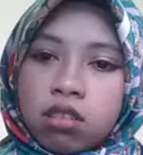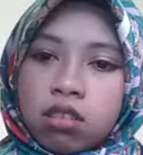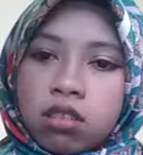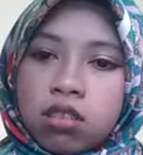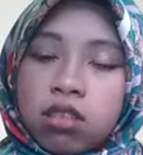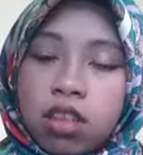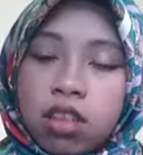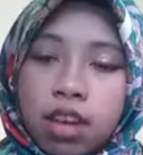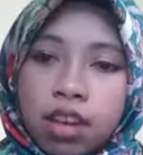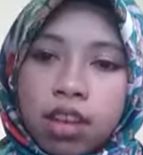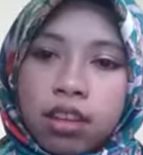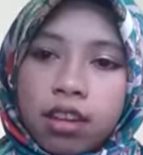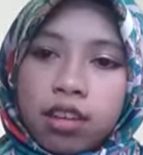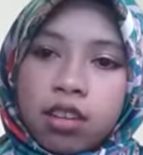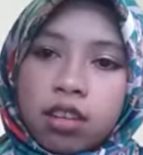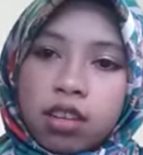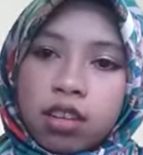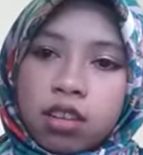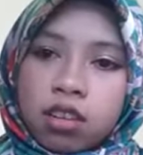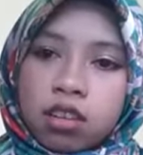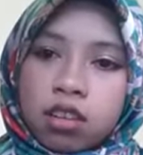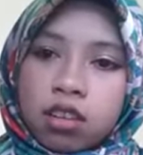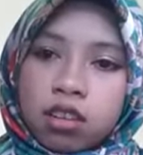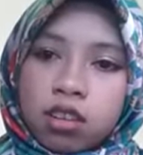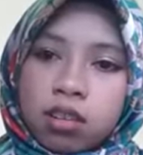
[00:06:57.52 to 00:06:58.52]
say
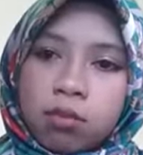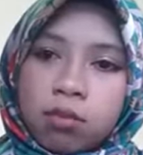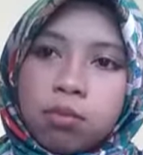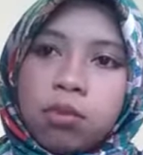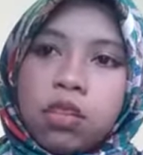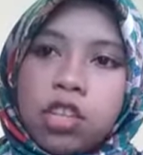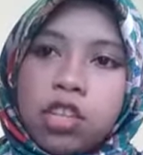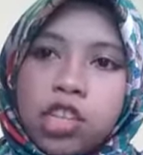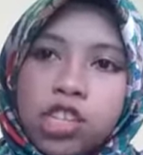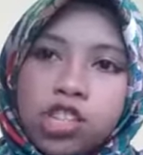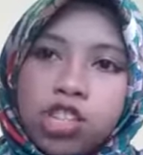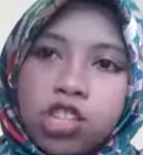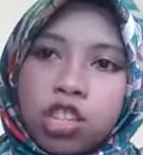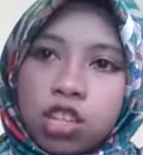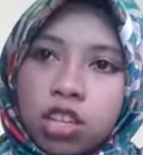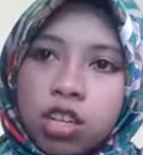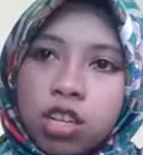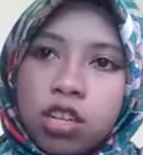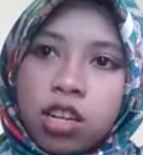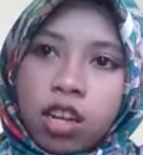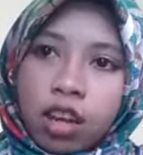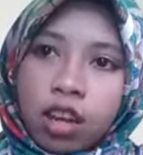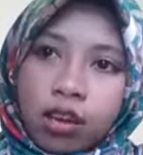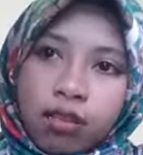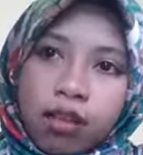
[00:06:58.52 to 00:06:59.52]

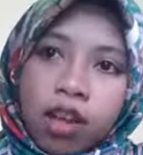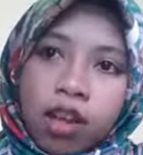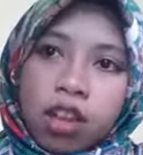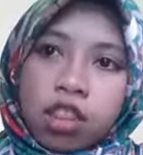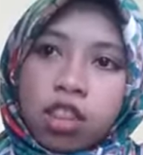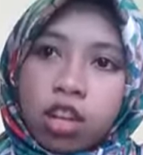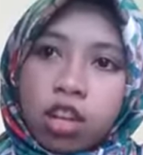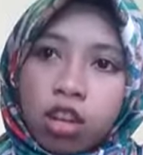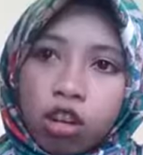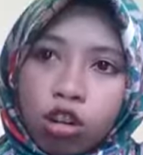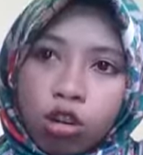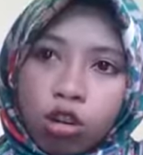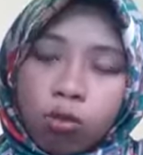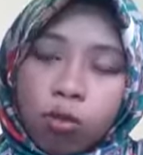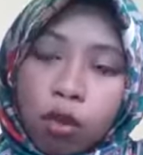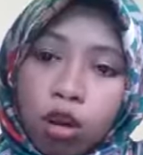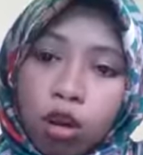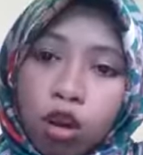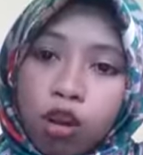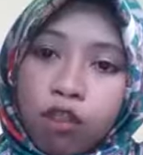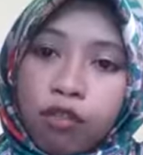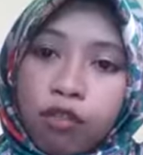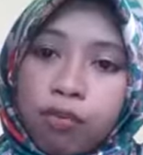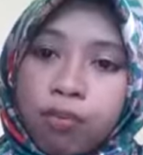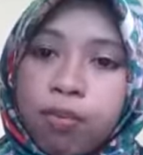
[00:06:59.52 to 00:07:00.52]
belligerent if the group
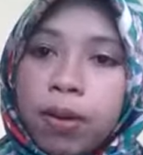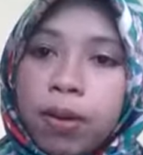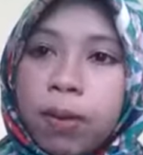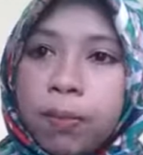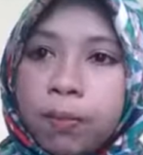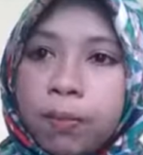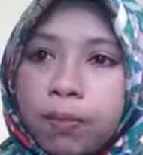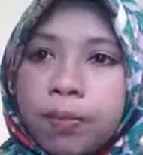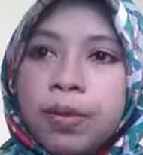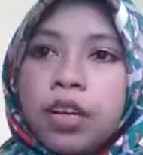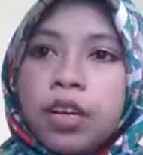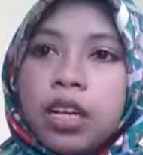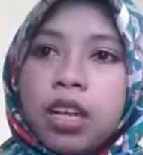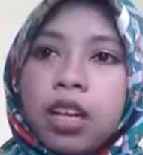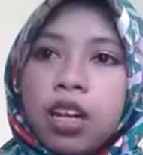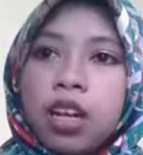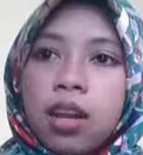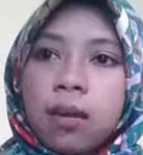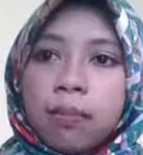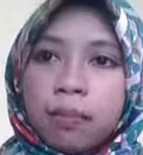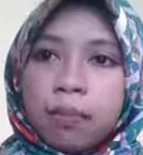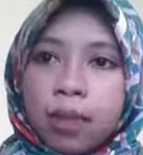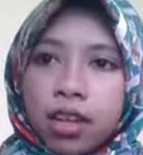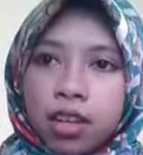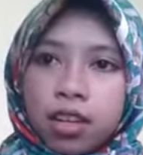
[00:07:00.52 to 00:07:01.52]
of
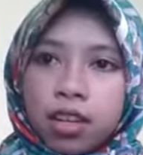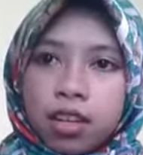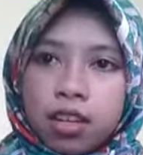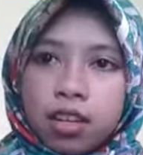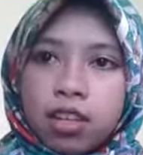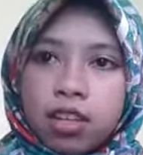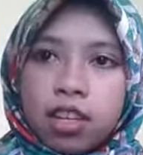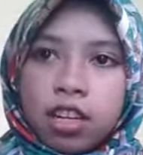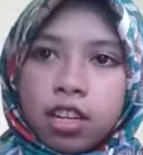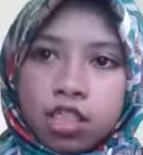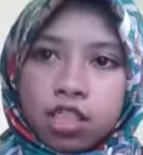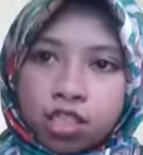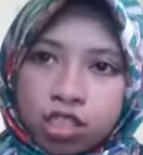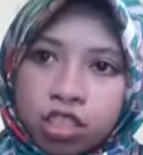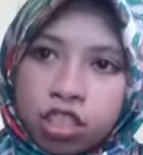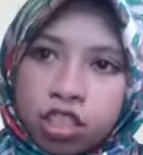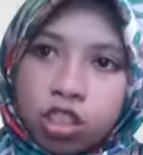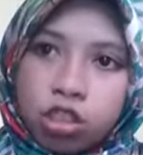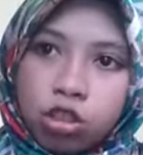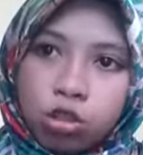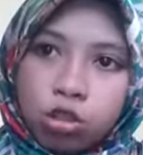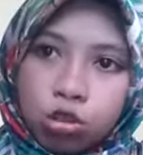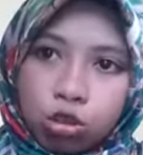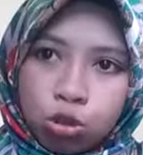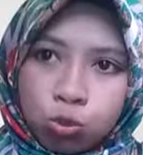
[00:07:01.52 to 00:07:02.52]
people make an
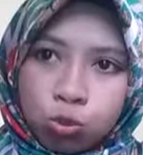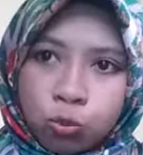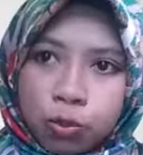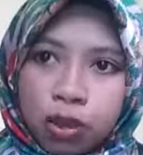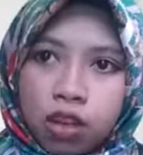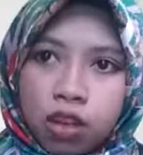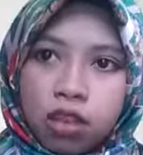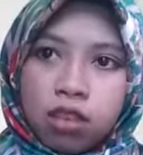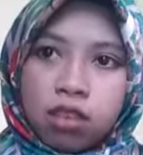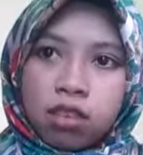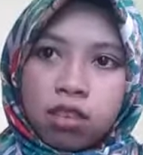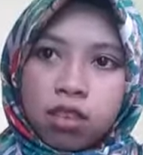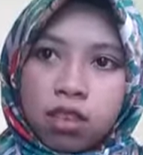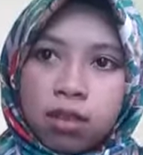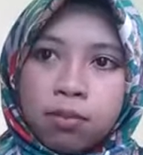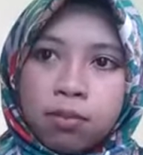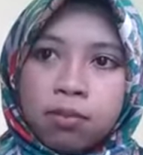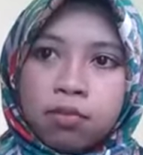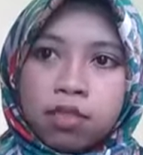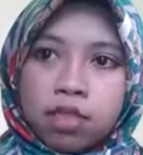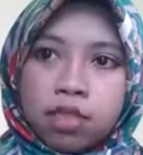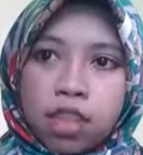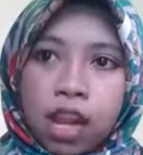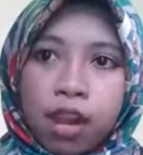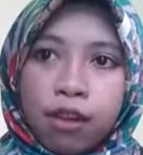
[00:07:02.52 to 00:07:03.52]
action to separate
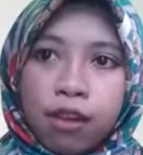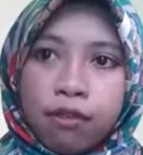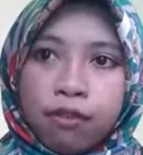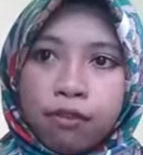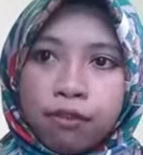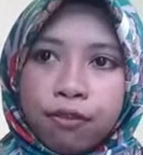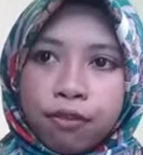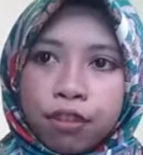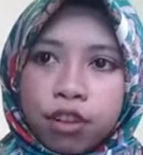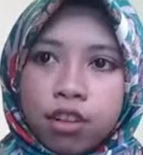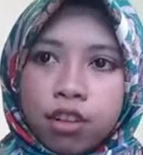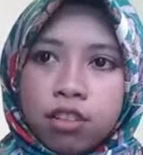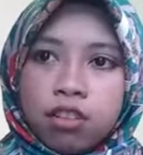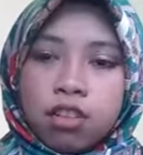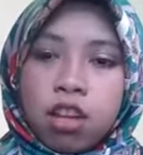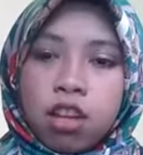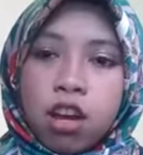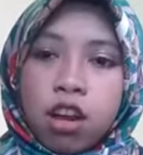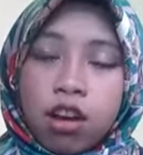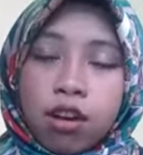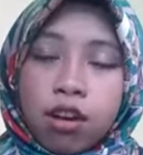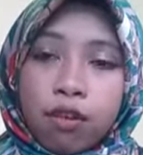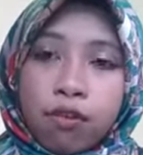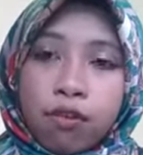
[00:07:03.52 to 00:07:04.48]
themselves first